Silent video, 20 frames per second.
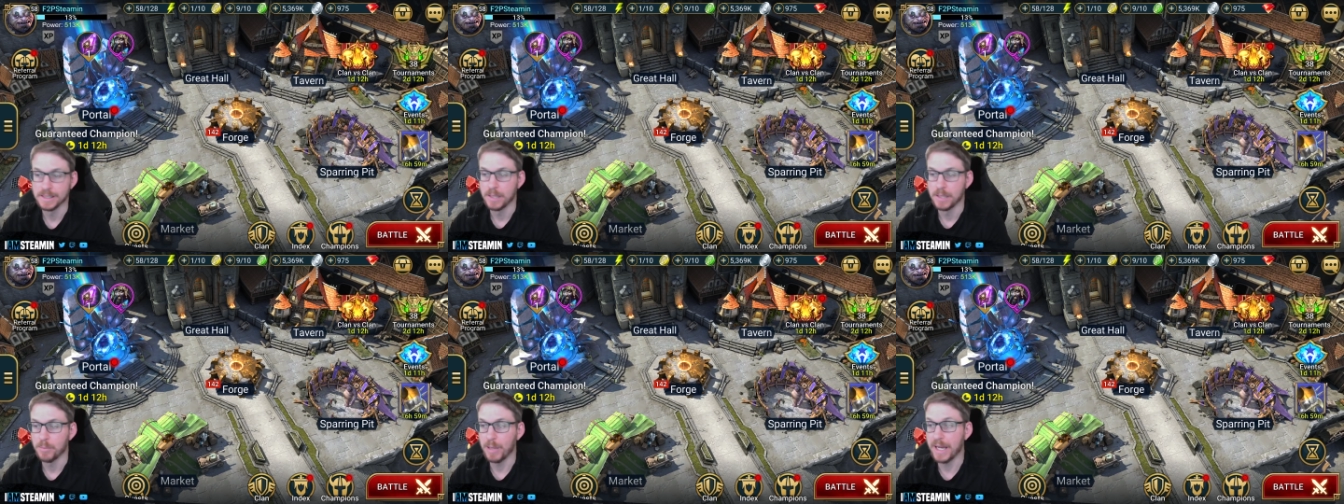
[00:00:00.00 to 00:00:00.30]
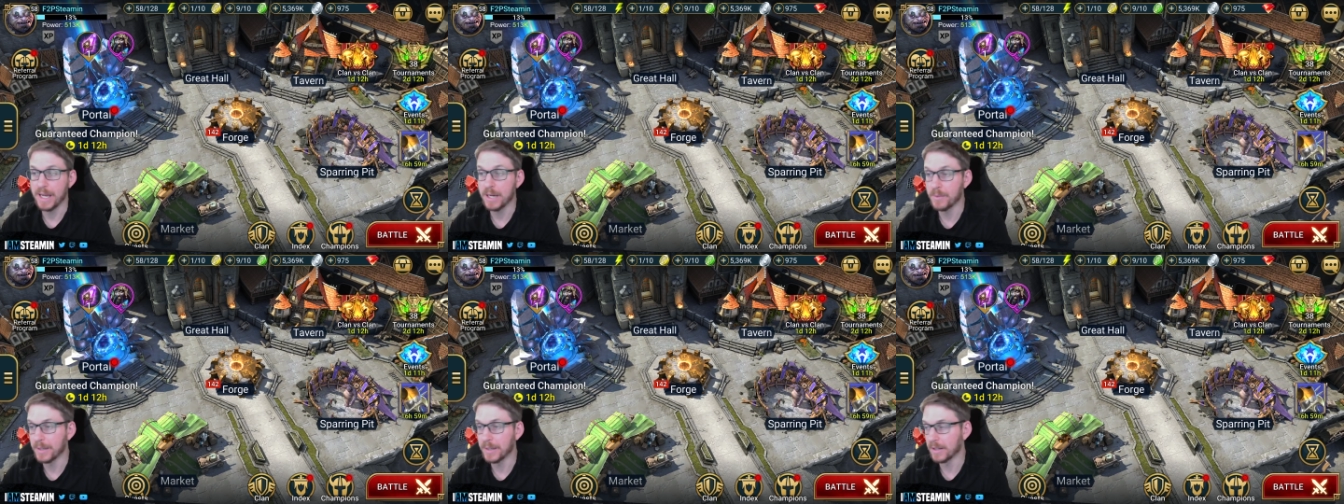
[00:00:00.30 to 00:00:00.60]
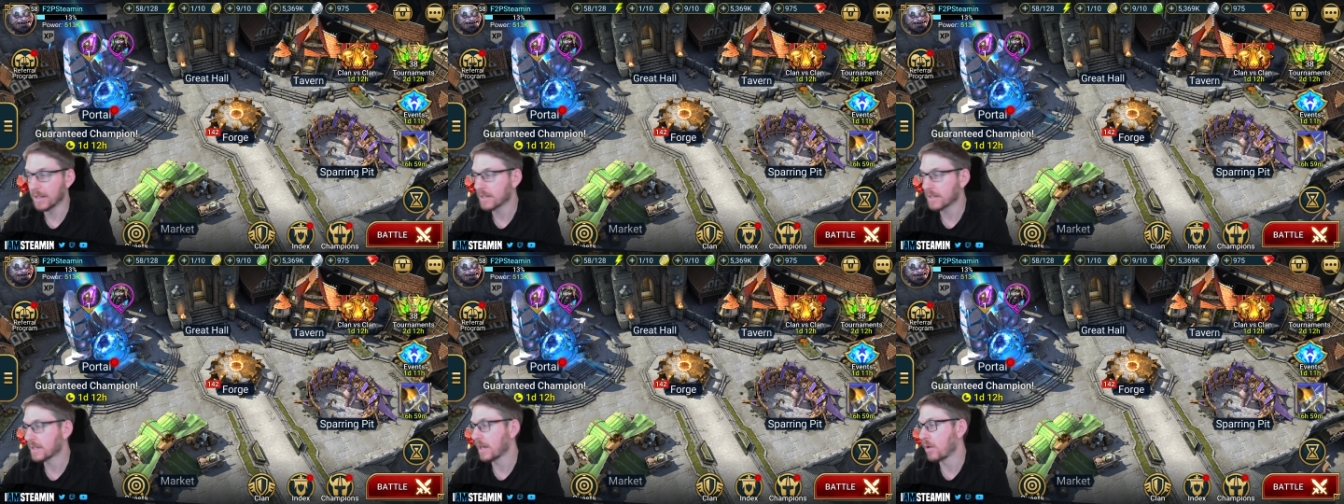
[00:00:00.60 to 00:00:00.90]
But anyway,
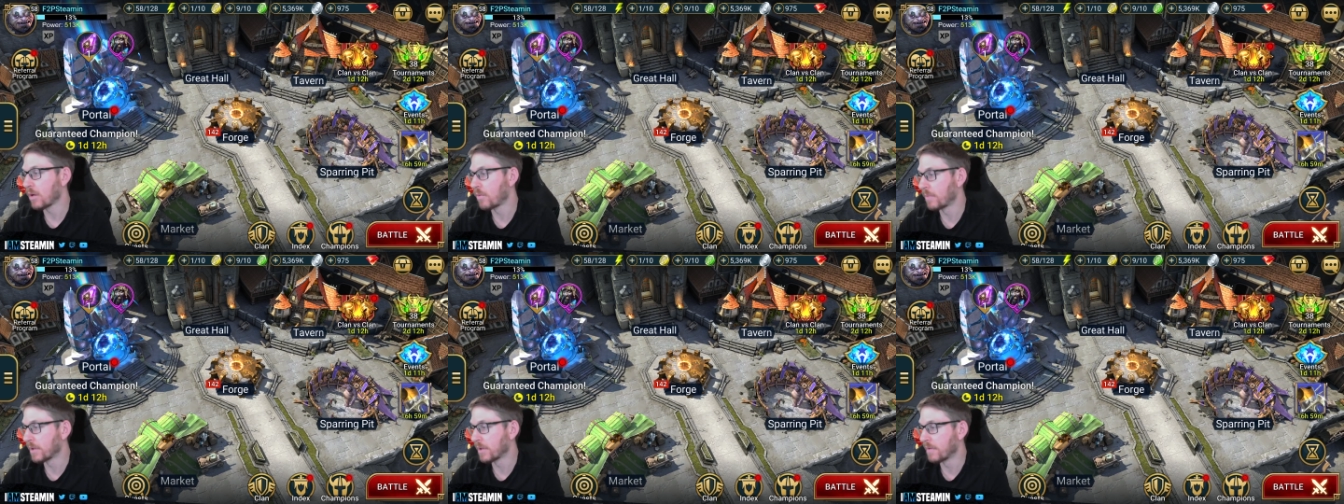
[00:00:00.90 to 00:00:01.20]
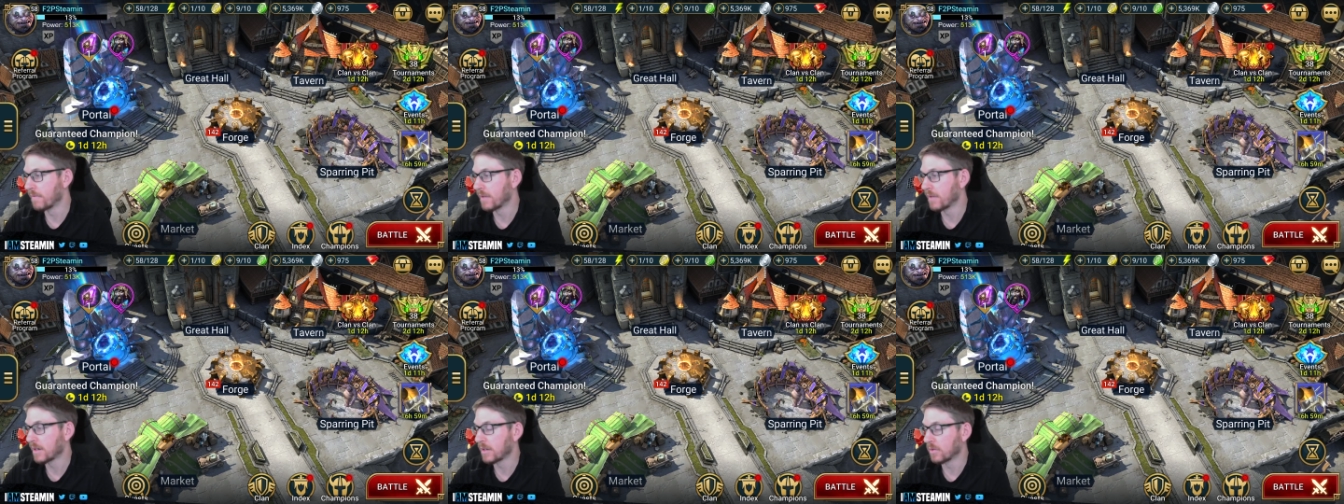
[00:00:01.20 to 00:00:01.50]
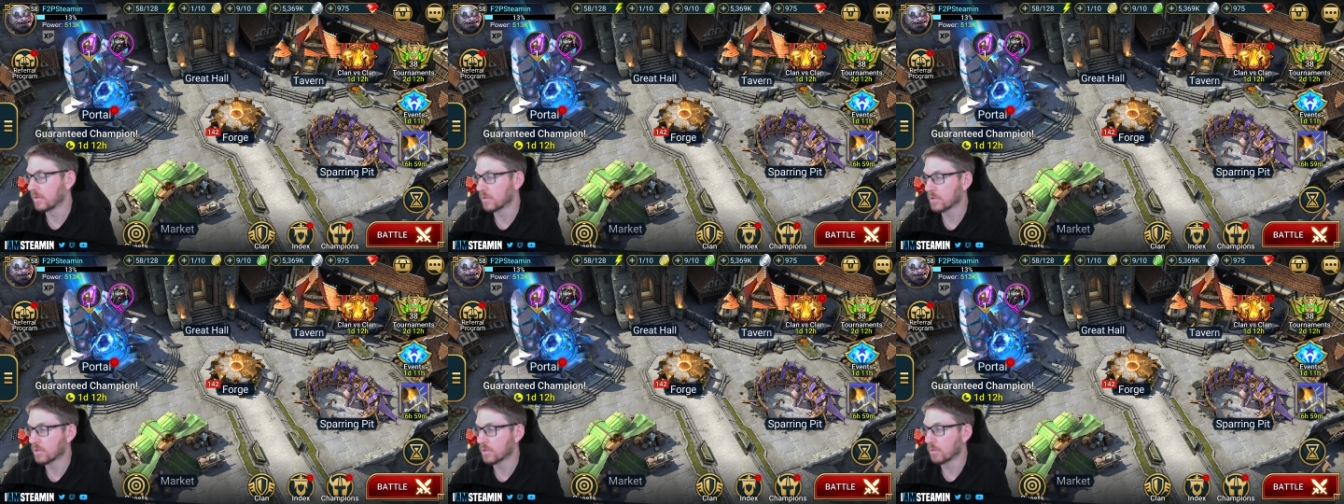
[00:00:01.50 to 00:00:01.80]
let's get on with the
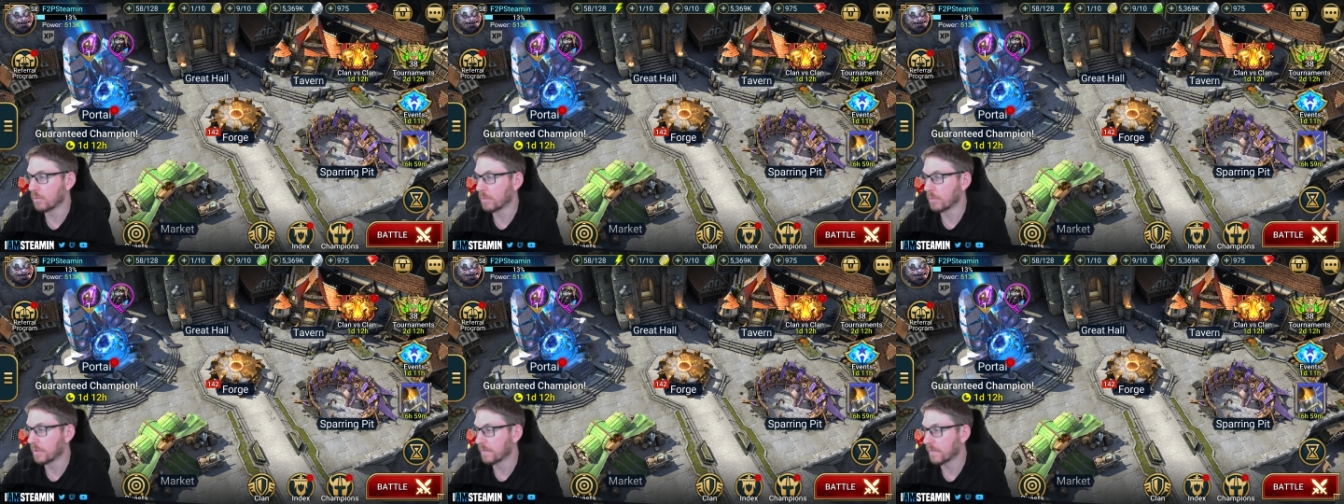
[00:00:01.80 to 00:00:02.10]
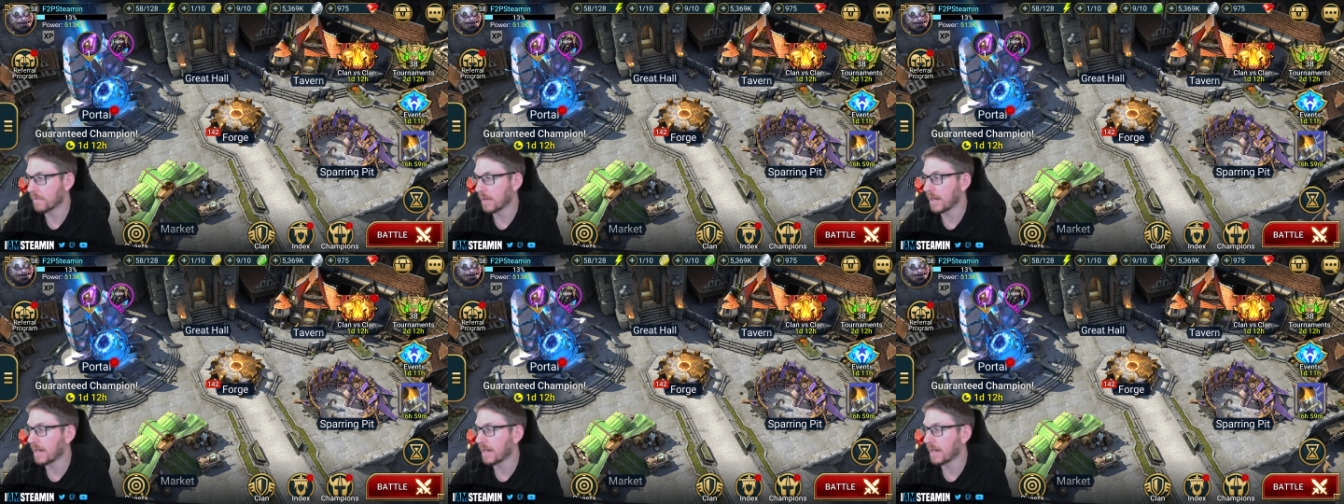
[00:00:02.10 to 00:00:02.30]
video. So we've